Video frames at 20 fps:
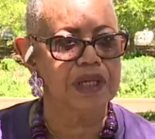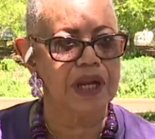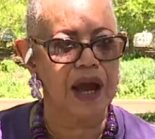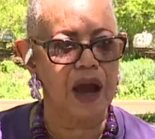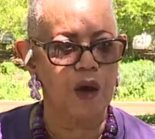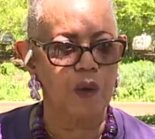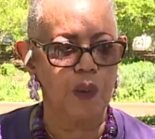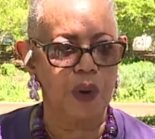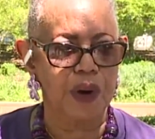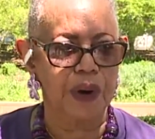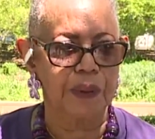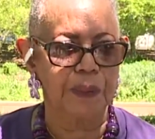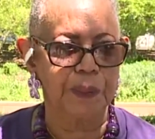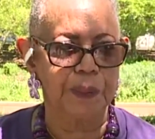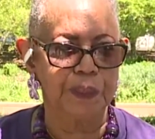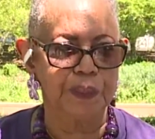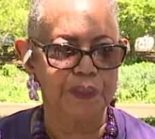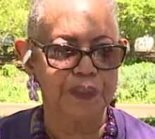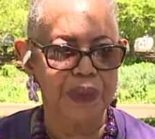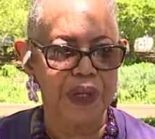an hour.
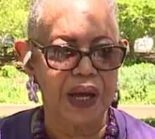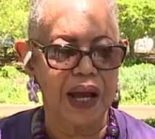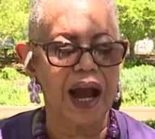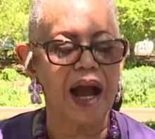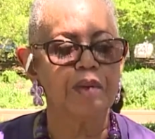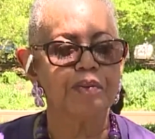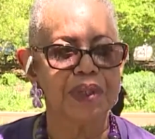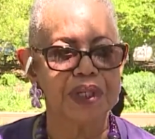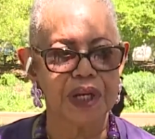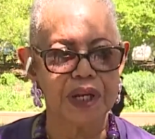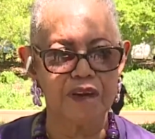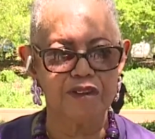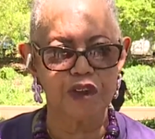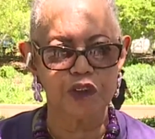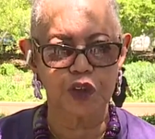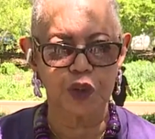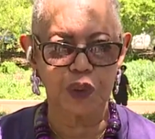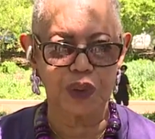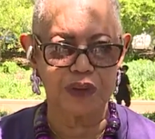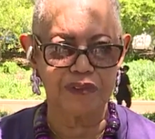I've been there
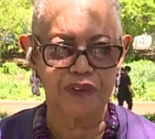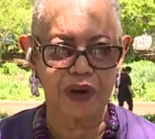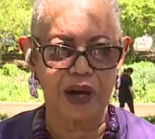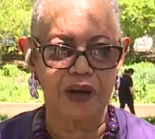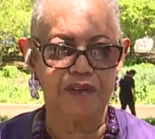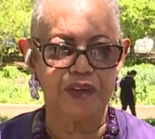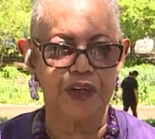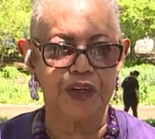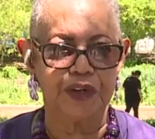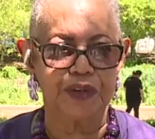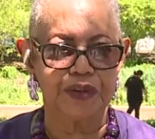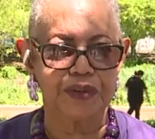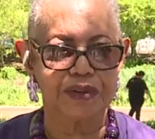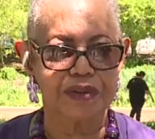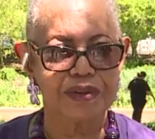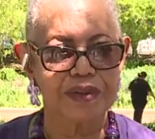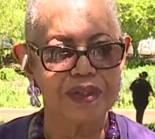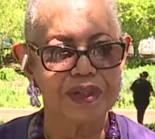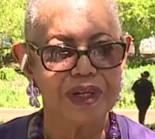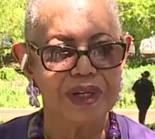for 25 years.
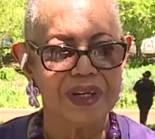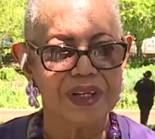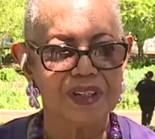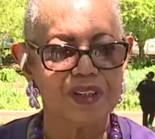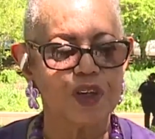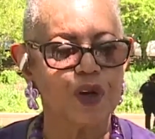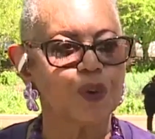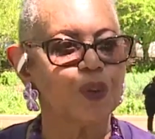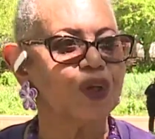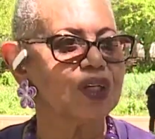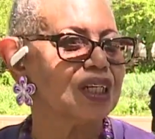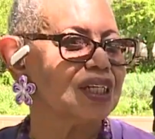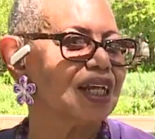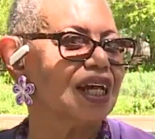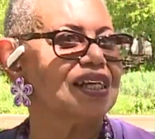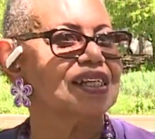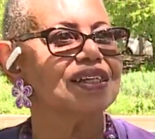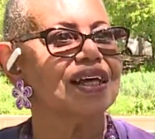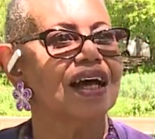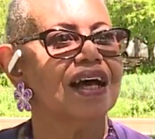So what did
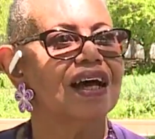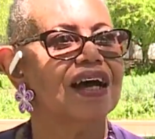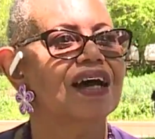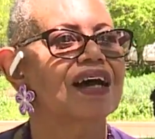that say?